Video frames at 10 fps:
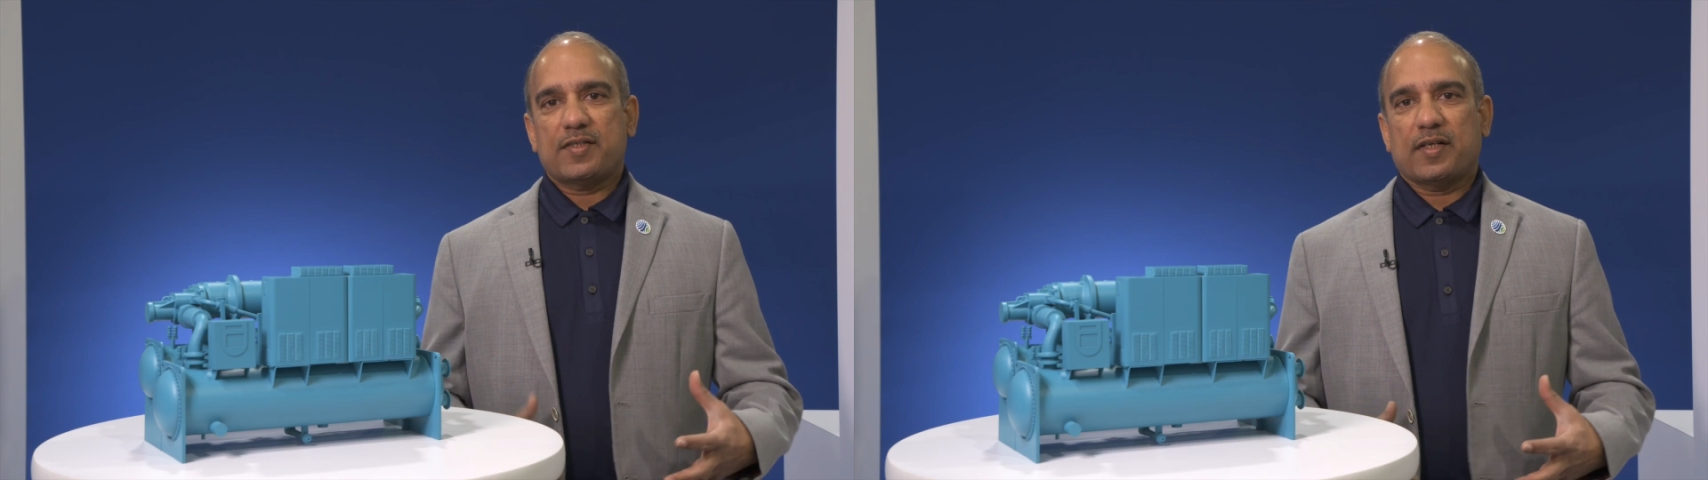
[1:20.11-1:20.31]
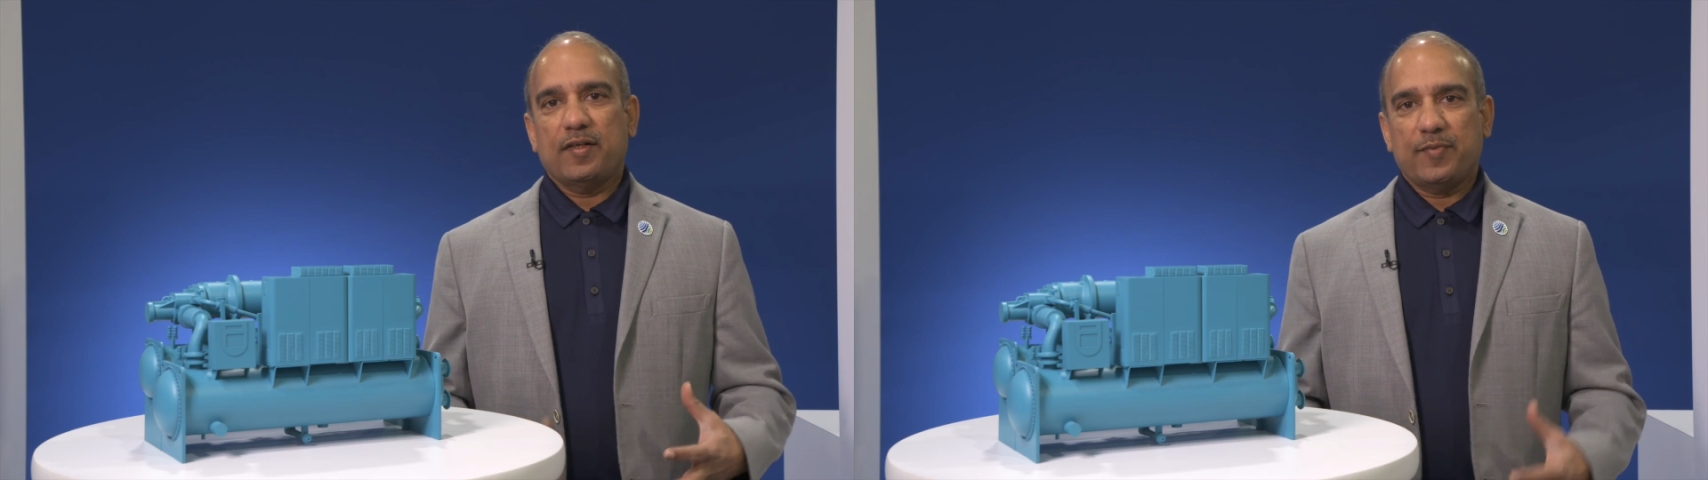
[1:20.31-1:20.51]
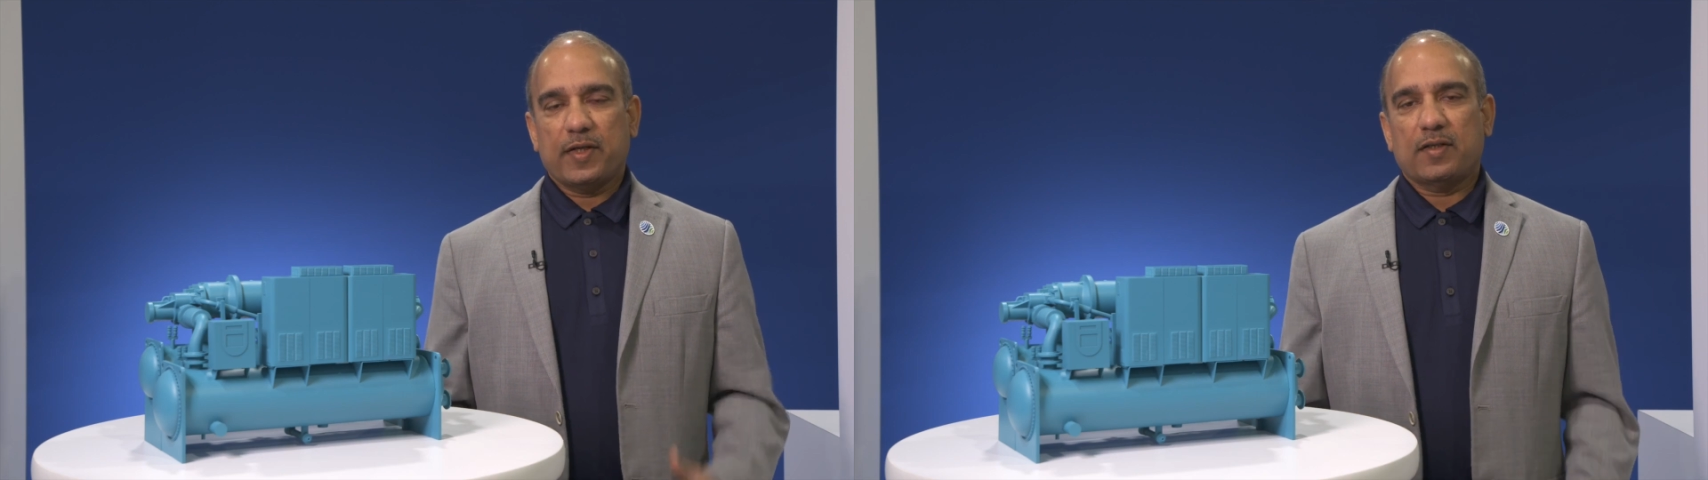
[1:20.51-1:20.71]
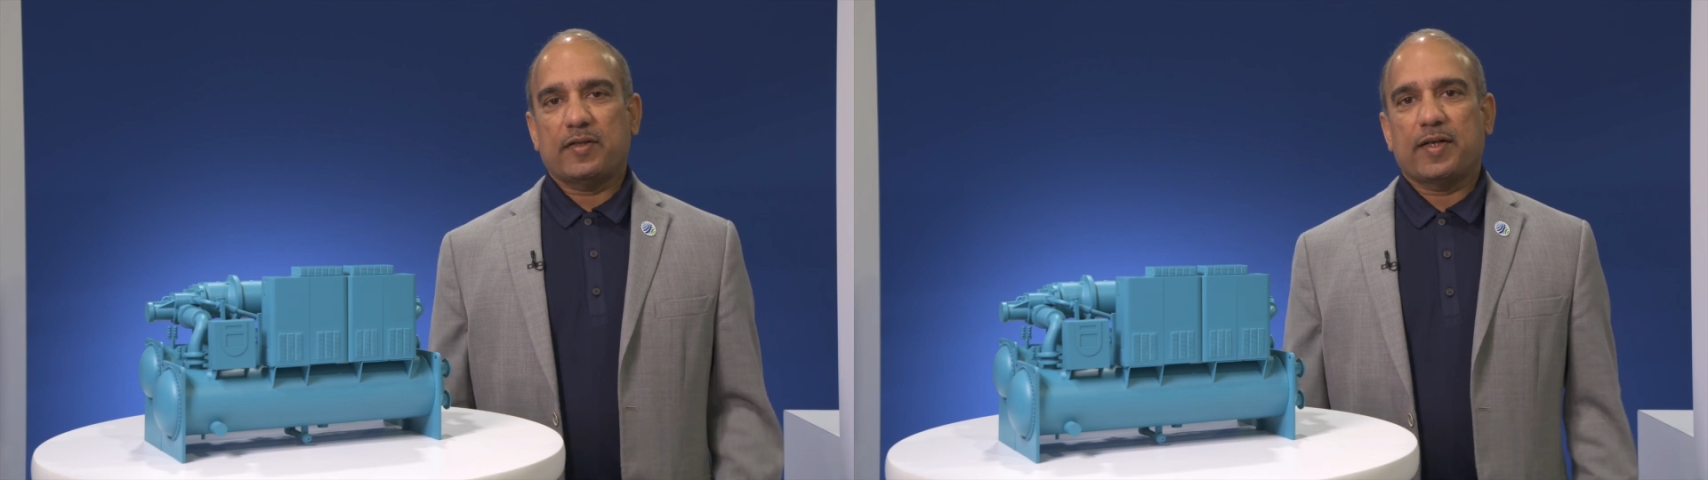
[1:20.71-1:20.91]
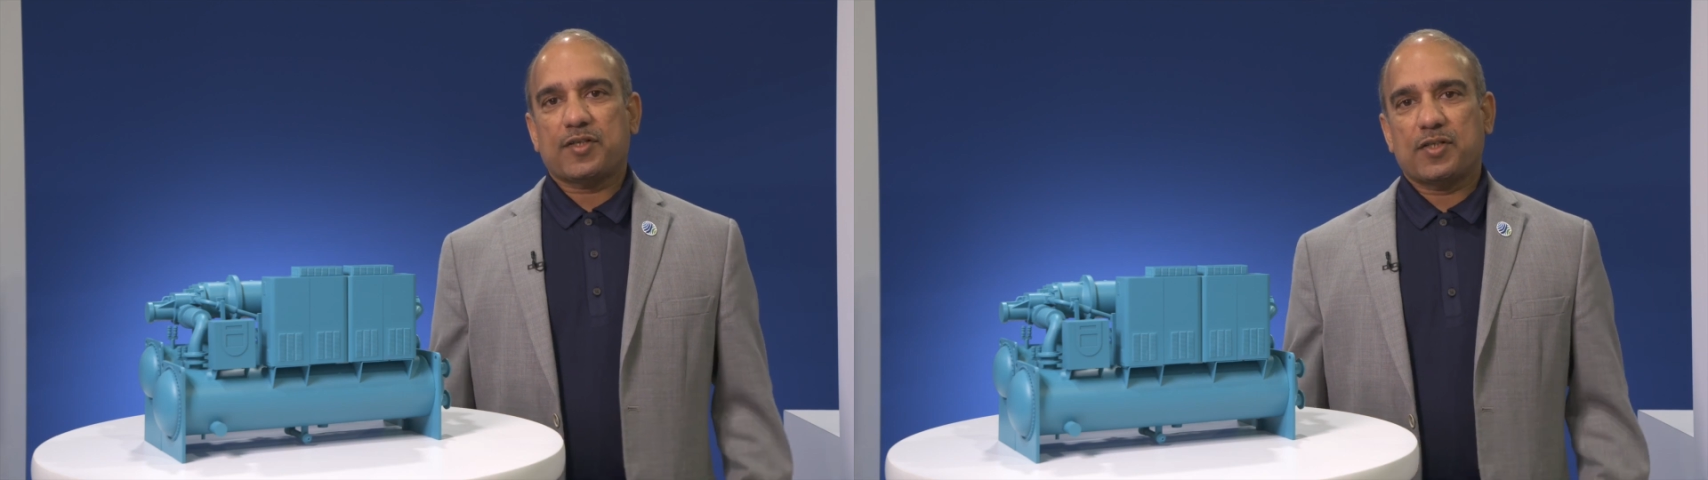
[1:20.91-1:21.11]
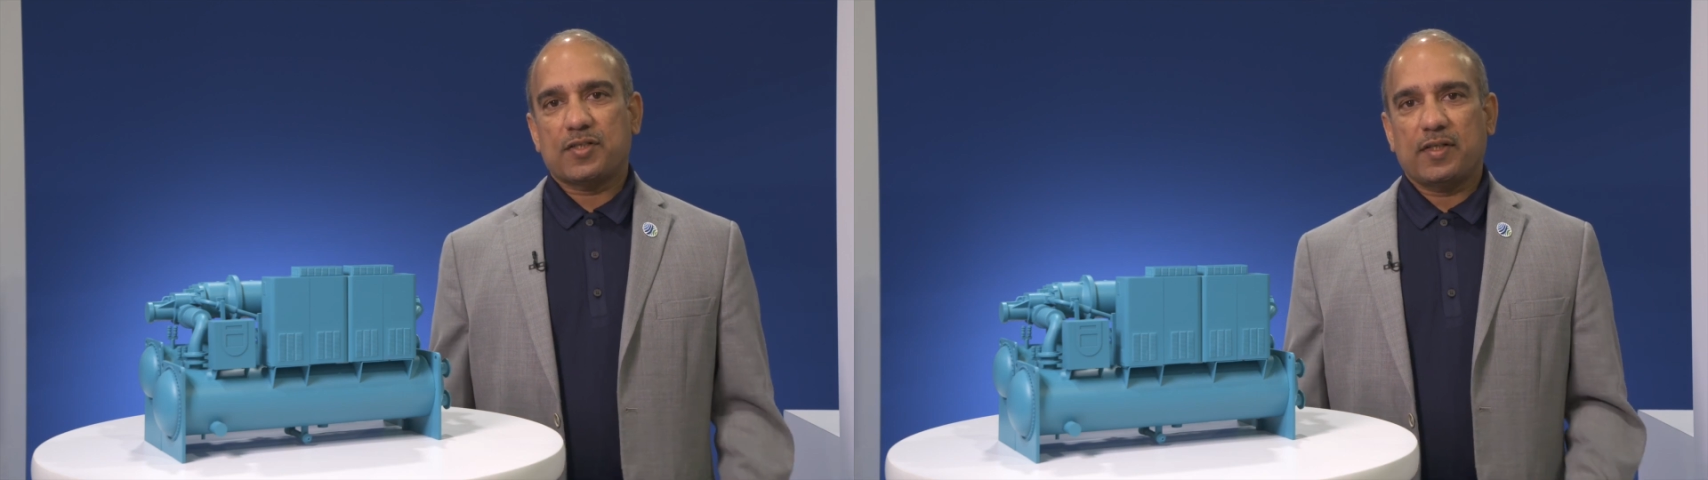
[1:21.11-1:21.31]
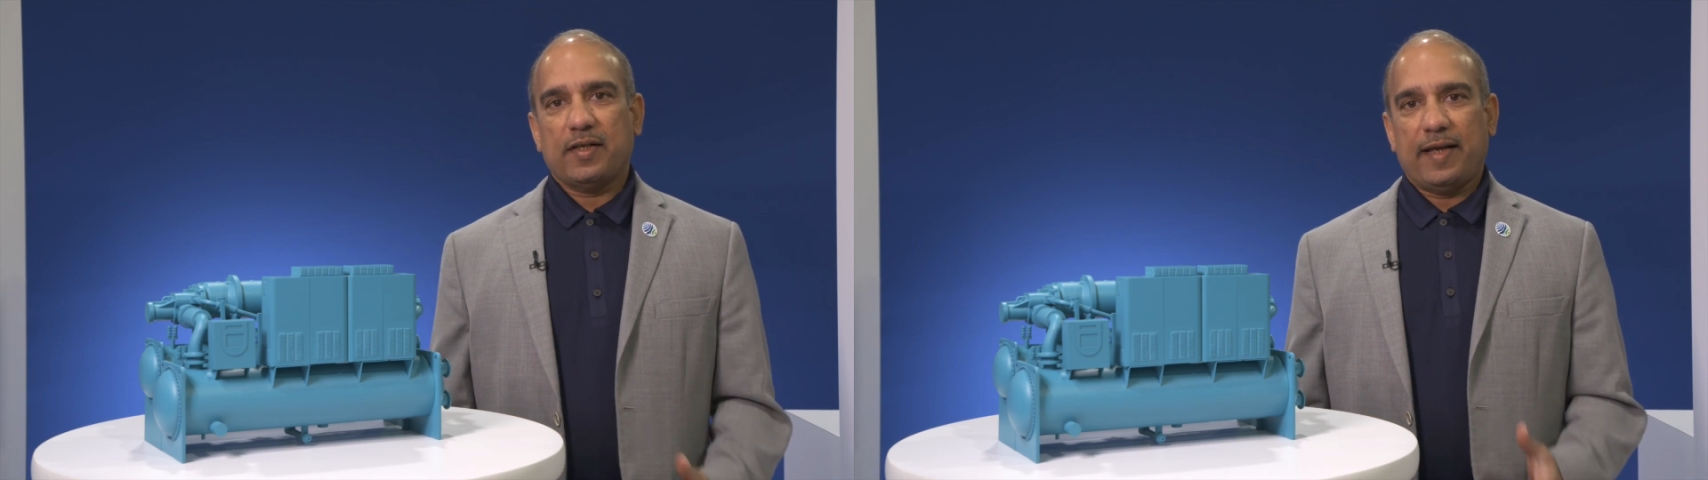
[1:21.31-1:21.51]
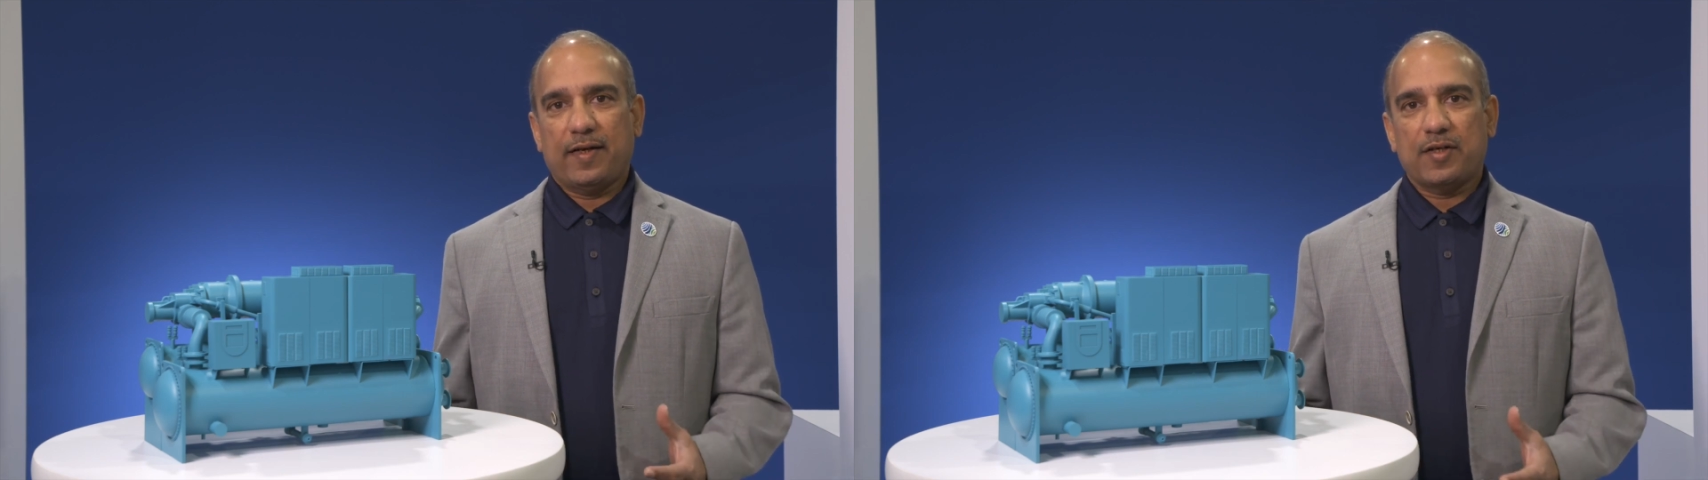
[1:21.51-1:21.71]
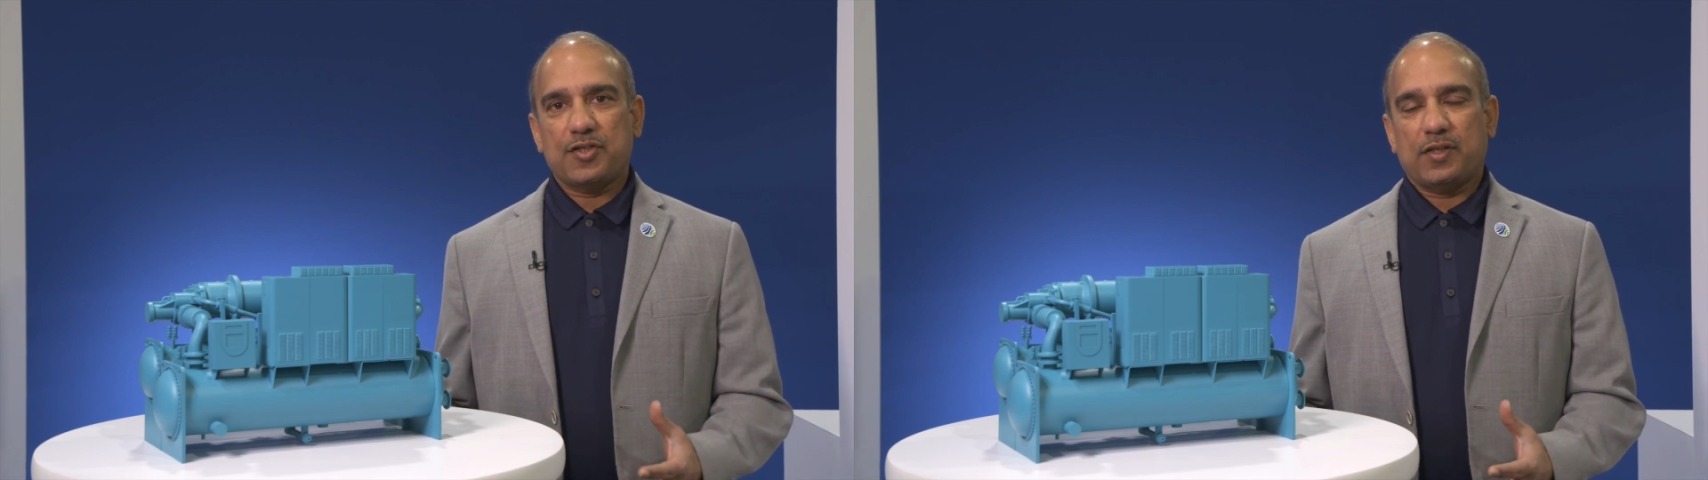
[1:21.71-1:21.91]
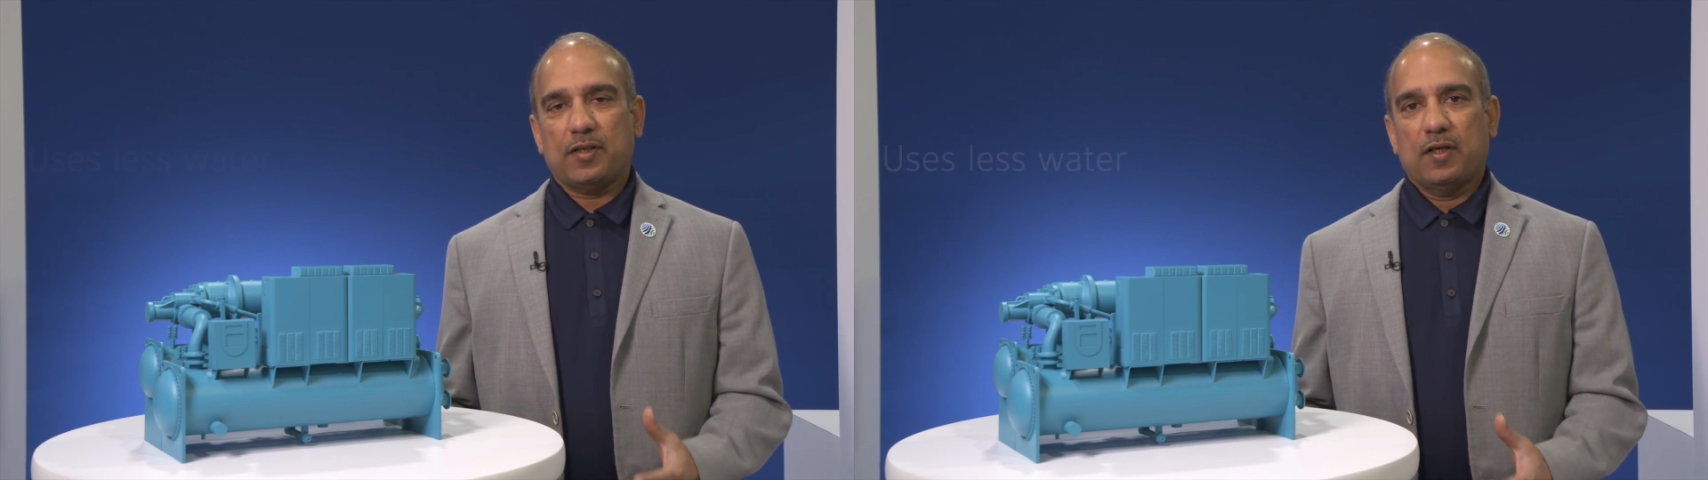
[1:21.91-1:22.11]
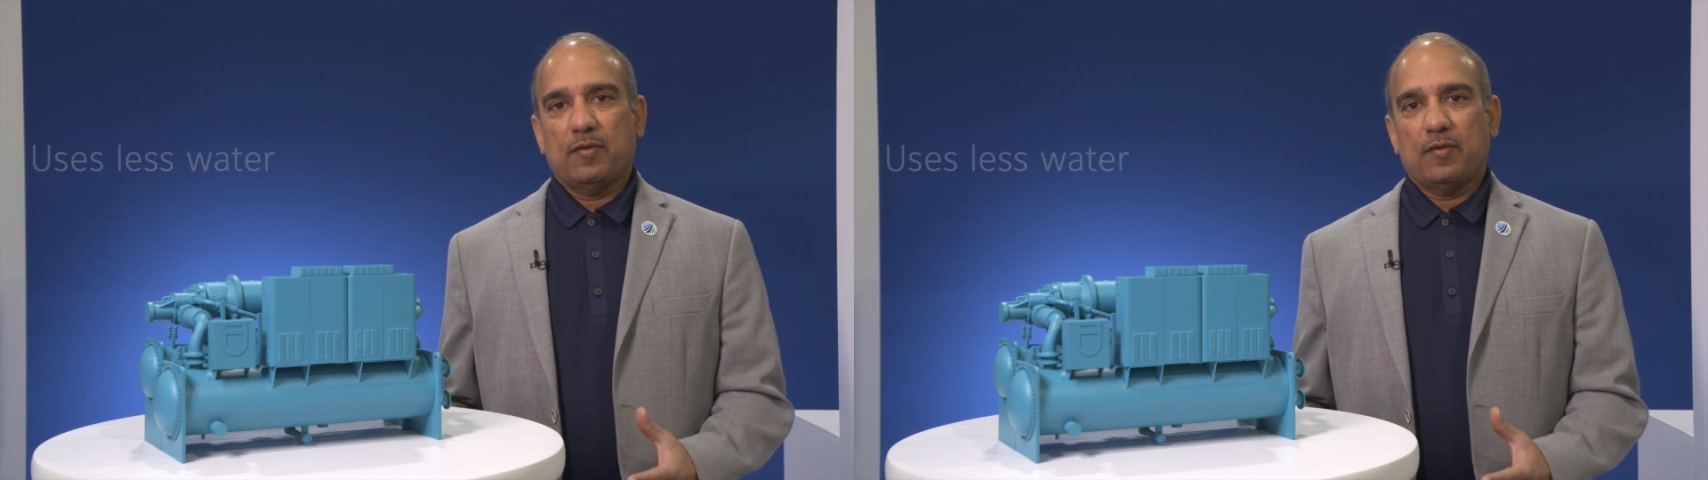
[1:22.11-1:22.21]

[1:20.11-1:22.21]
significant reductions in energy,